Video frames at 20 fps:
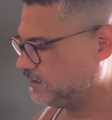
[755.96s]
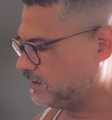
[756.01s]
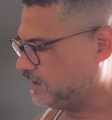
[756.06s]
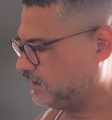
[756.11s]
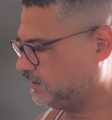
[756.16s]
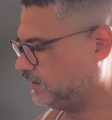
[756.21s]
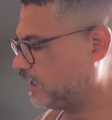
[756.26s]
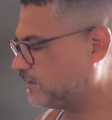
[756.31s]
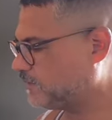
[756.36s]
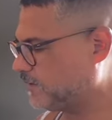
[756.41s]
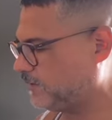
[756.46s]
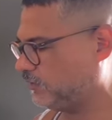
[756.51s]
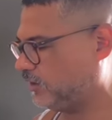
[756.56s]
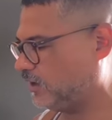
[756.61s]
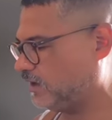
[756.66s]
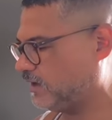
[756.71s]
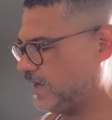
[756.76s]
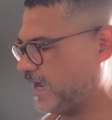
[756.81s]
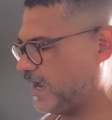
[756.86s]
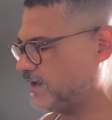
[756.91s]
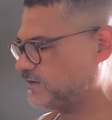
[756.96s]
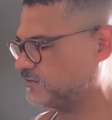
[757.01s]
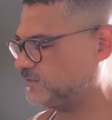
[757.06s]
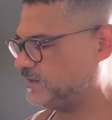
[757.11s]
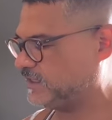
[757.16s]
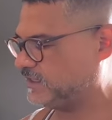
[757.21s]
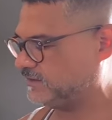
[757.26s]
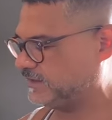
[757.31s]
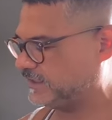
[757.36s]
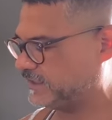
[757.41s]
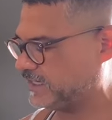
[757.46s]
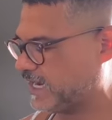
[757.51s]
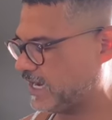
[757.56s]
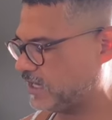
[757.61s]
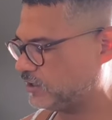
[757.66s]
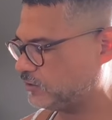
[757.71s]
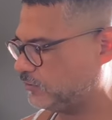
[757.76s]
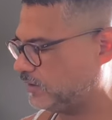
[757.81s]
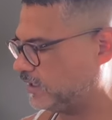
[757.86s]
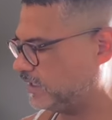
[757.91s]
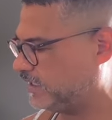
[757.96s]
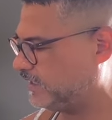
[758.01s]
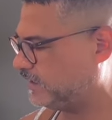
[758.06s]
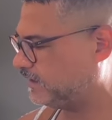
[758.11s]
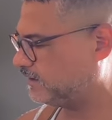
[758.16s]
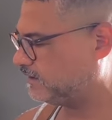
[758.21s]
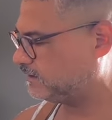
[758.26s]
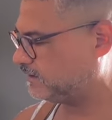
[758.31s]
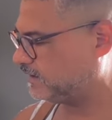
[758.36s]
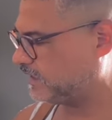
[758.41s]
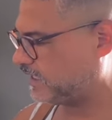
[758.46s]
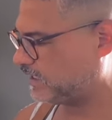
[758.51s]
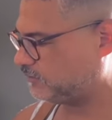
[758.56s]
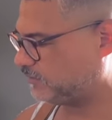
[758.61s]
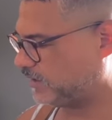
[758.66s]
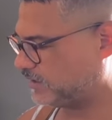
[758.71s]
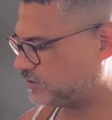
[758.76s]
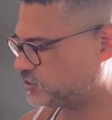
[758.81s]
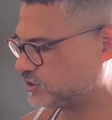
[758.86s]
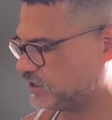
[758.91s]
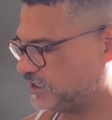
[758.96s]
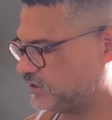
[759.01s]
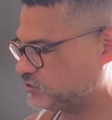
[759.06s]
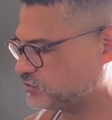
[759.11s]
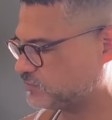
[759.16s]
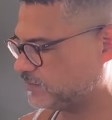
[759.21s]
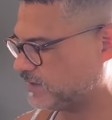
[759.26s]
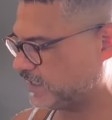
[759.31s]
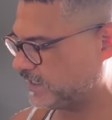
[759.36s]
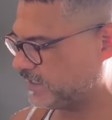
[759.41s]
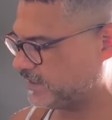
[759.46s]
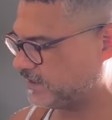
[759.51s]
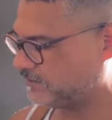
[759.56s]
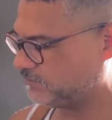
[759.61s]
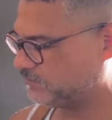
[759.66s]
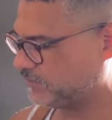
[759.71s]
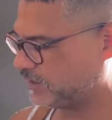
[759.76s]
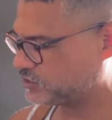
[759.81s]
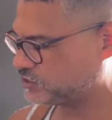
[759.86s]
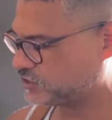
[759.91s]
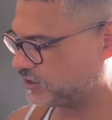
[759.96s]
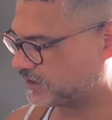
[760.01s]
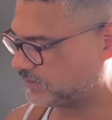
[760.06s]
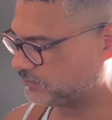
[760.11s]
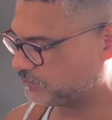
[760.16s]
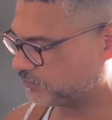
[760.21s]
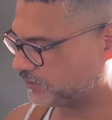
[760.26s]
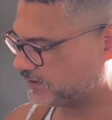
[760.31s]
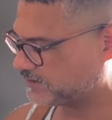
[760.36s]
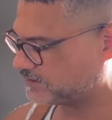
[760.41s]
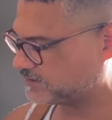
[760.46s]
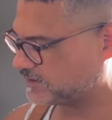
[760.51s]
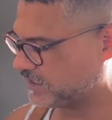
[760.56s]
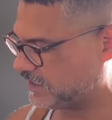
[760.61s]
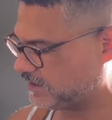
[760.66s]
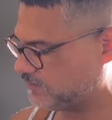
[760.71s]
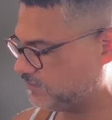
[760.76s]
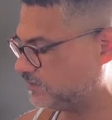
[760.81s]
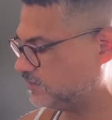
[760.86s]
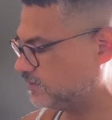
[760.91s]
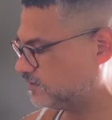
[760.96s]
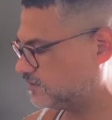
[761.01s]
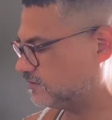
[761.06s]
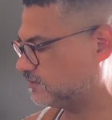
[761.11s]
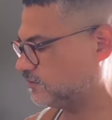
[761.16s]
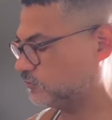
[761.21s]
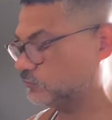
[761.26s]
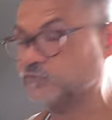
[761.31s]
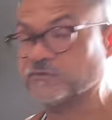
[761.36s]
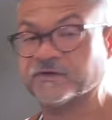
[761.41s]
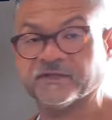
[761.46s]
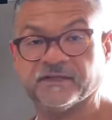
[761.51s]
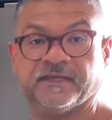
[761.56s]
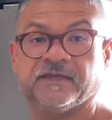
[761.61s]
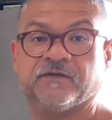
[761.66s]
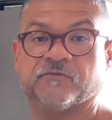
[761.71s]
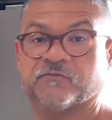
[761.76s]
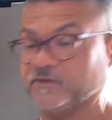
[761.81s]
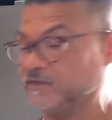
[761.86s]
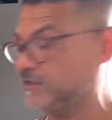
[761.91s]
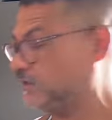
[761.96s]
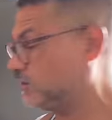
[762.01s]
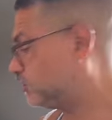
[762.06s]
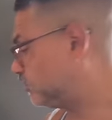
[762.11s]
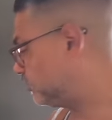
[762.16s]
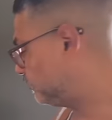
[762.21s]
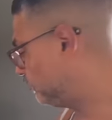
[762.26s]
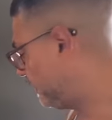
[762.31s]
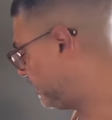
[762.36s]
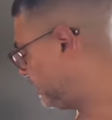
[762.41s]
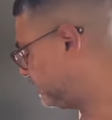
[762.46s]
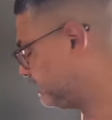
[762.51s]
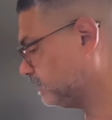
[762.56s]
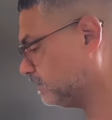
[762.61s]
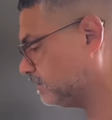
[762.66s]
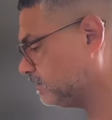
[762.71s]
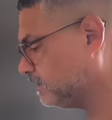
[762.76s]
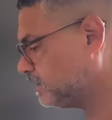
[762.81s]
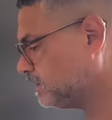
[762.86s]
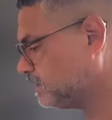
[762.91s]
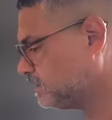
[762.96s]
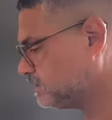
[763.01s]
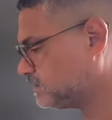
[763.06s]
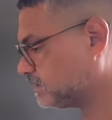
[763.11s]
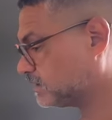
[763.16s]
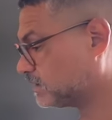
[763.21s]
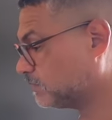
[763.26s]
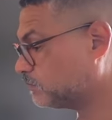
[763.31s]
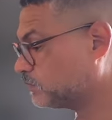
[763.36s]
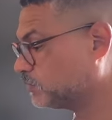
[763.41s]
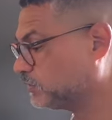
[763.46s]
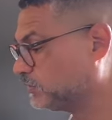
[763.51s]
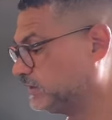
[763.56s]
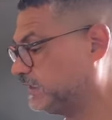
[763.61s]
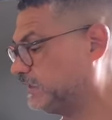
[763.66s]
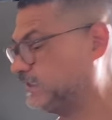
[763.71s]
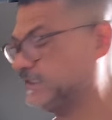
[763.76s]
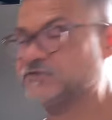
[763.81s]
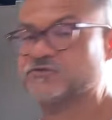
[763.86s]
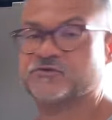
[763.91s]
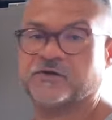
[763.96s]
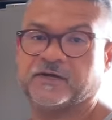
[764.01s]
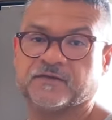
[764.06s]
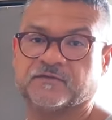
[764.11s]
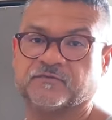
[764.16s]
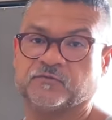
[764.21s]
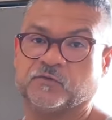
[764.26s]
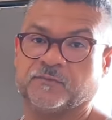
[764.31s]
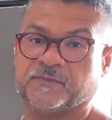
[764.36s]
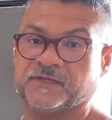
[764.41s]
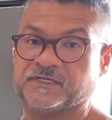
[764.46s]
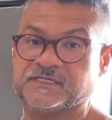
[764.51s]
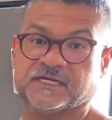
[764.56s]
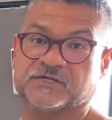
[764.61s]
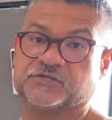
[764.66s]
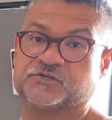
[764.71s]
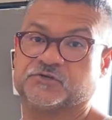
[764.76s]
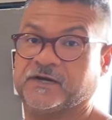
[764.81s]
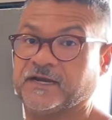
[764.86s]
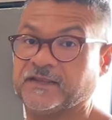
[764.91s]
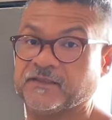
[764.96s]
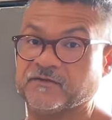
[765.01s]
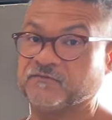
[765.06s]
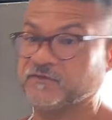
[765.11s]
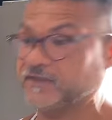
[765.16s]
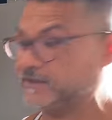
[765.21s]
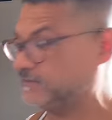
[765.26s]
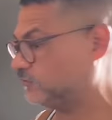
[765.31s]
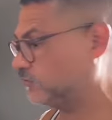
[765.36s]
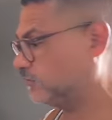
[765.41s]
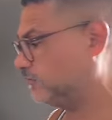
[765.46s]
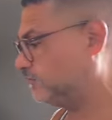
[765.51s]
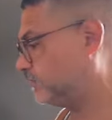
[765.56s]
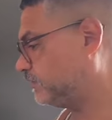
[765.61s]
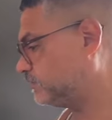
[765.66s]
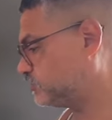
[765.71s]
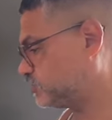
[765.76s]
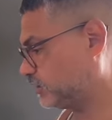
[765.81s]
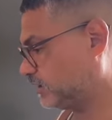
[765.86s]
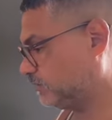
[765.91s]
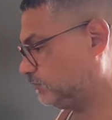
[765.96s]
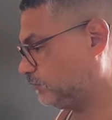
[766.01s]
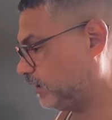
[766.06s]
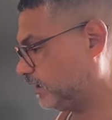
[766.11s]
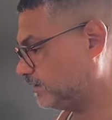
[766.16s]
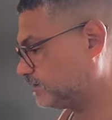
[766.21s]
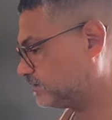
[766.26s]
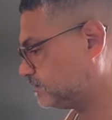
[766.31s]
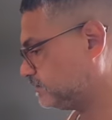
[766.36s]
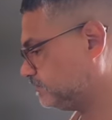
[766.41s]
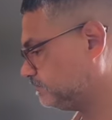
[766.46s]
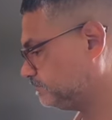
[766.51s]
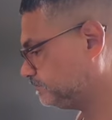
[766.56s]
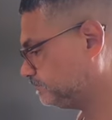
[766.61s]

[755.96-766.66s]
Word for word: A lot of people ask me like, how do I, how do I change my, my chicken breast game? And this is a really, really good way to, to completely transform the texture and the flavor of the chicken breast.